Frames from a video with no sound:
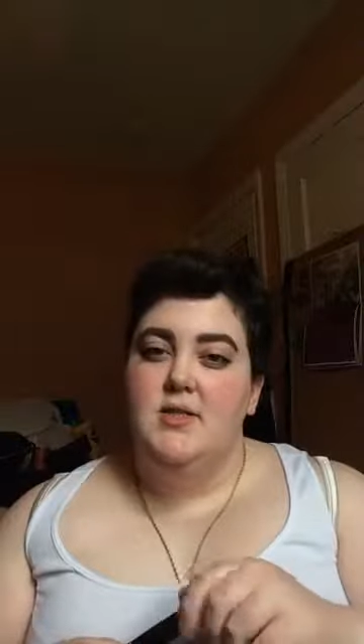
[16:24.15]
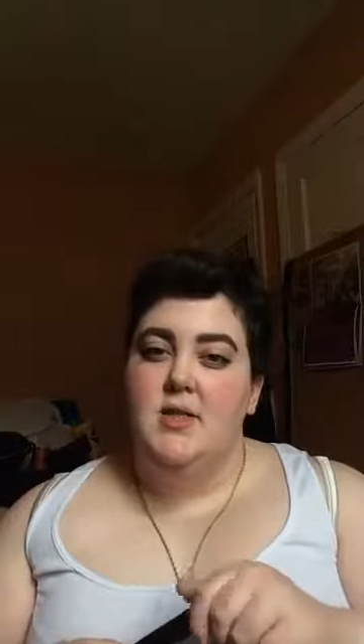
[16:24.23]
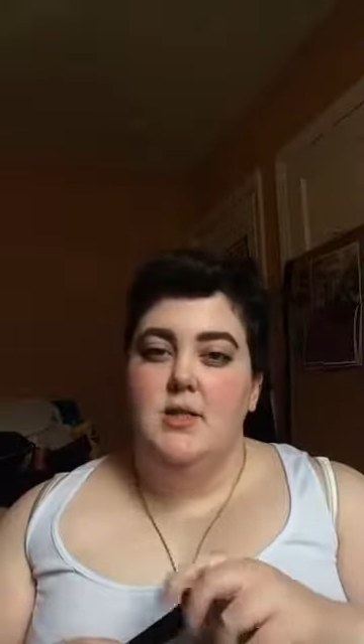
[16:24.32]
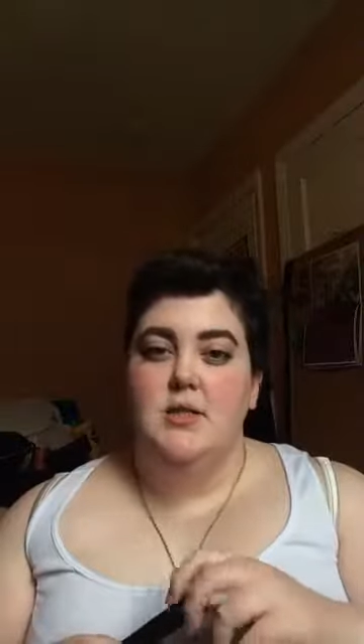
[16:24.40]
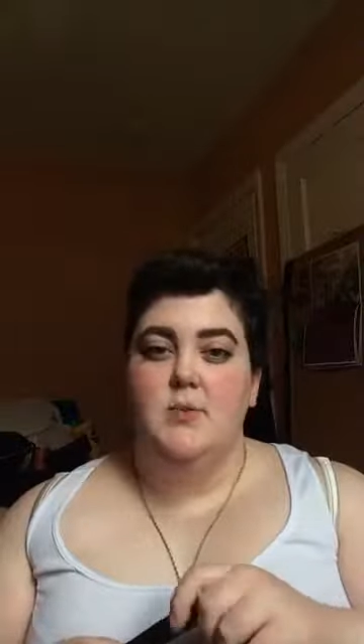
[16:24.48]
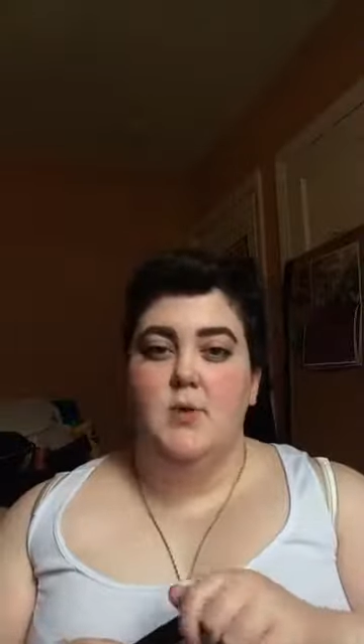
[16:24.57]

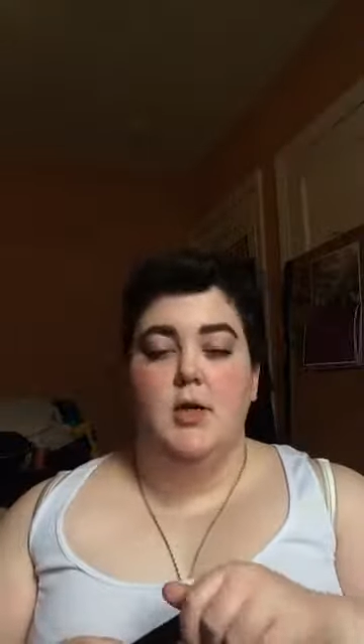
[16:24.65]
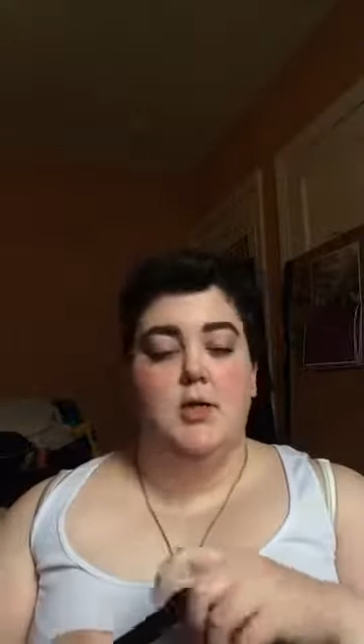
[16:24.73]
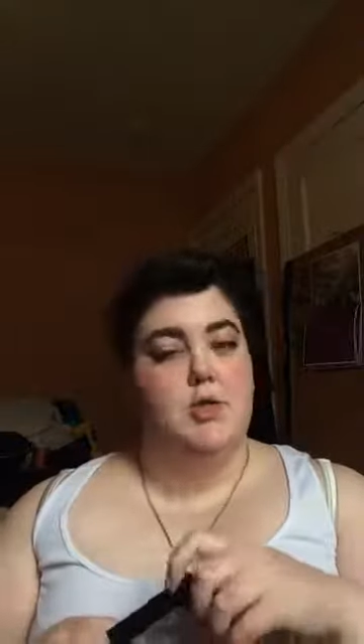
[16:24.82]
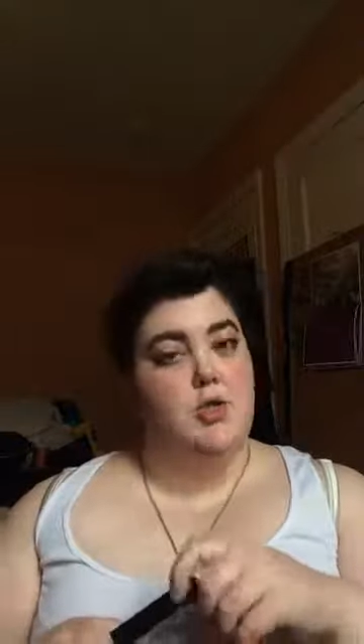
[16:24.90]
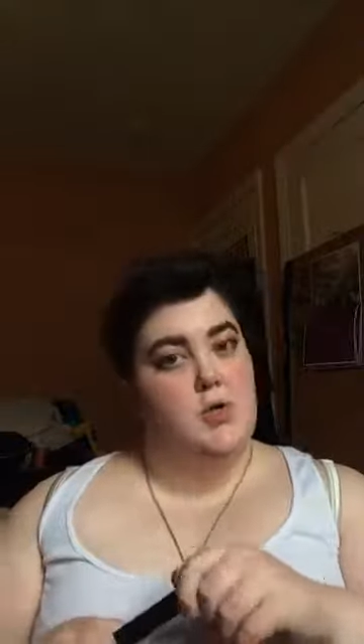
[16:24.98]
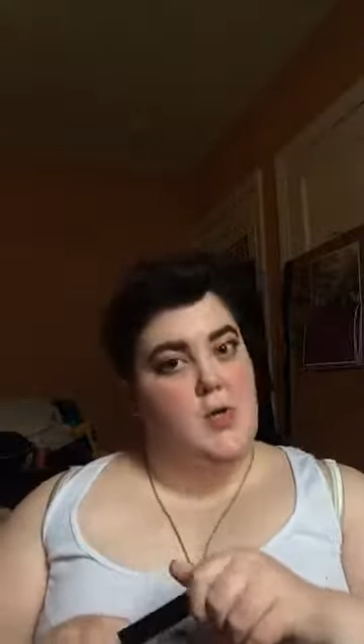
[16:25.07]
because we're
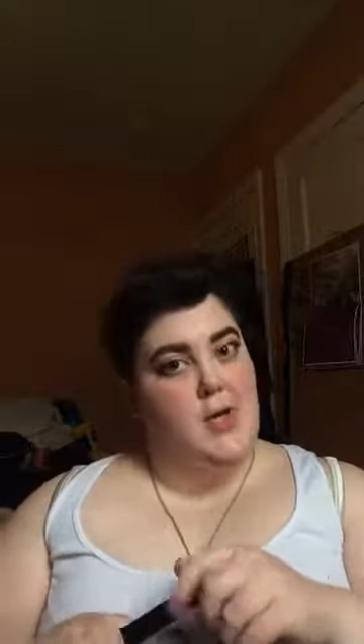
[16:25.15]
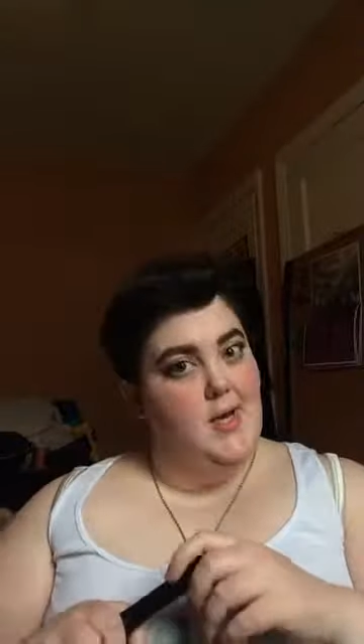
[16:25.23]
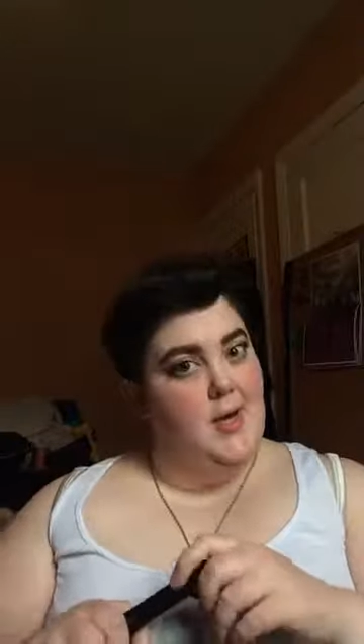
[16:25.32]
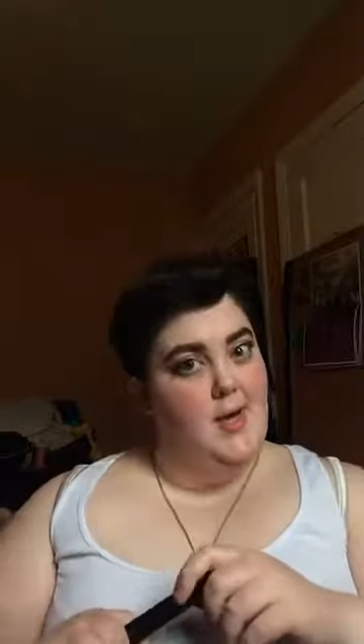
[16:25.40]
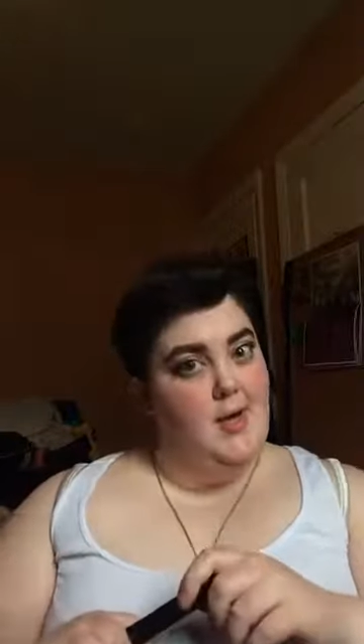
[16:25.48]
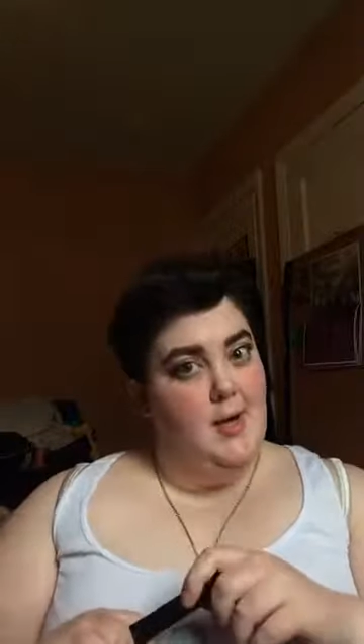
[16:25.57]
enjoying
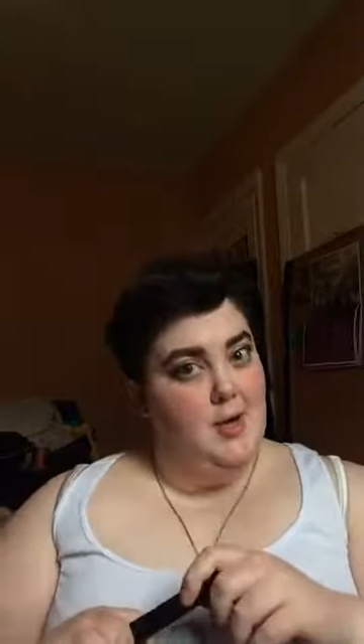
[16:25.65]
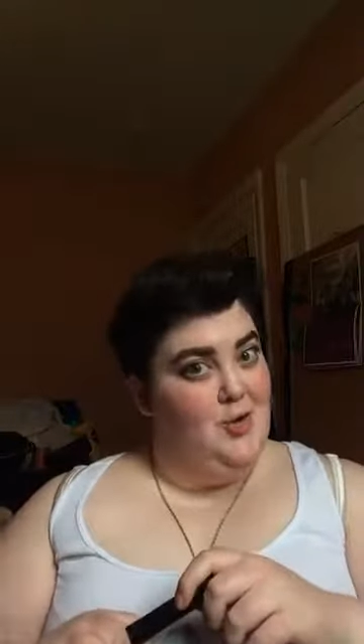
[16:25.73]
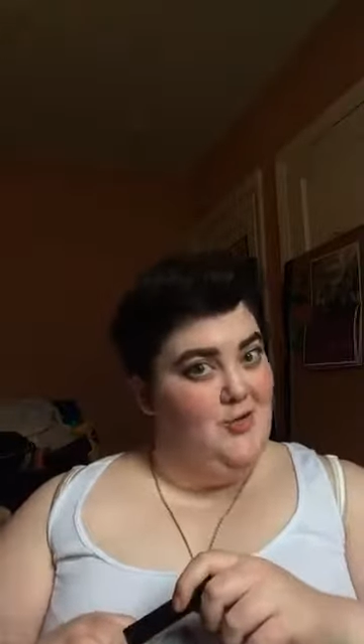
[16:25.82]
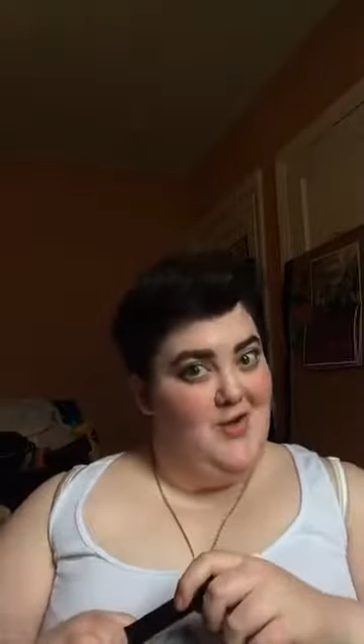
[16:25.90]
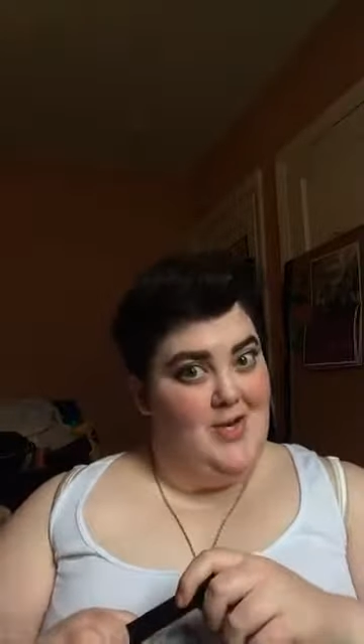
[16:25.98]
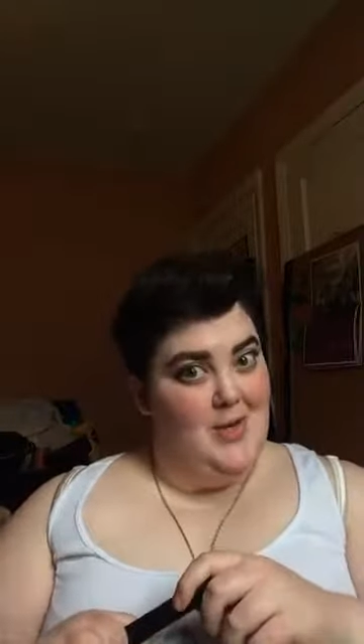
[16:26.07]
a new
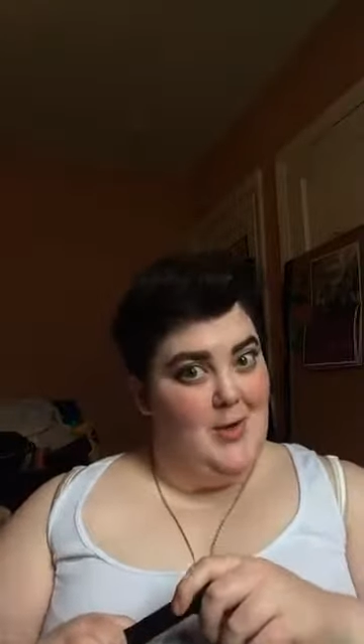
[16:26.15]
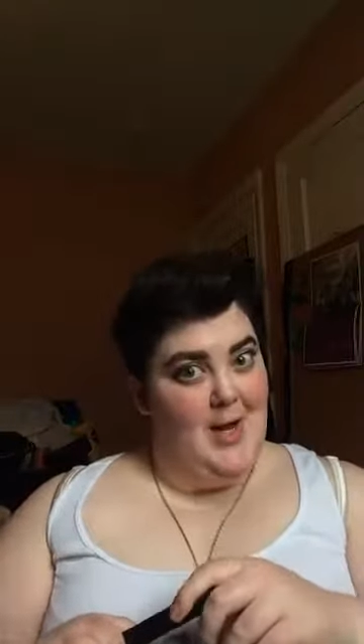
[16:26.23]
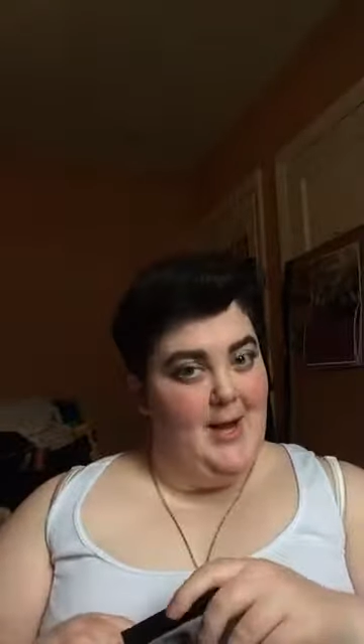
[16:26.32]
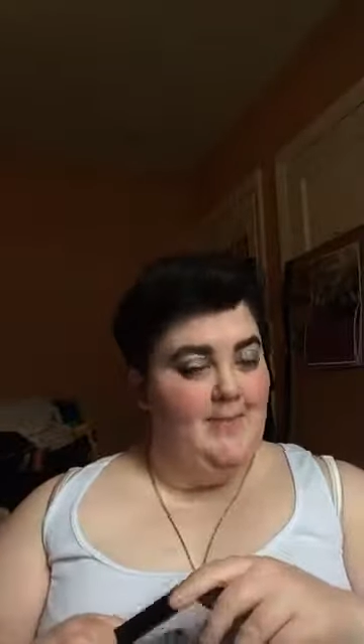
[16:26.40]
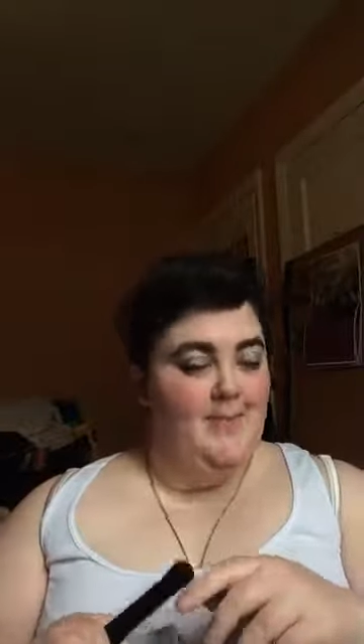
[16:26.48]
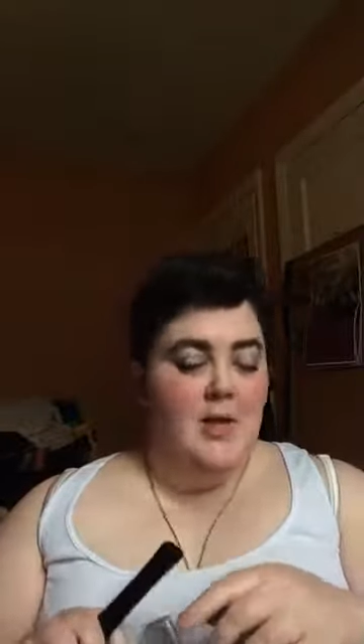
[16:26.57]
video
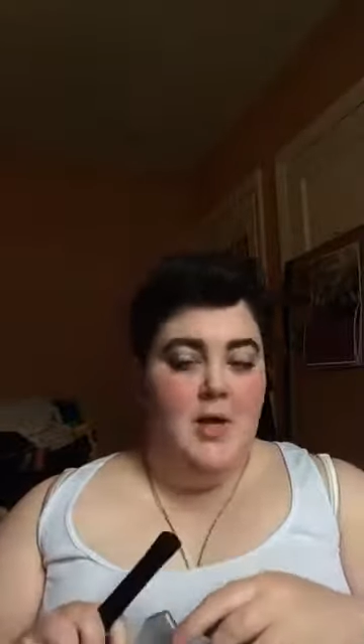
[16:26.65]
game.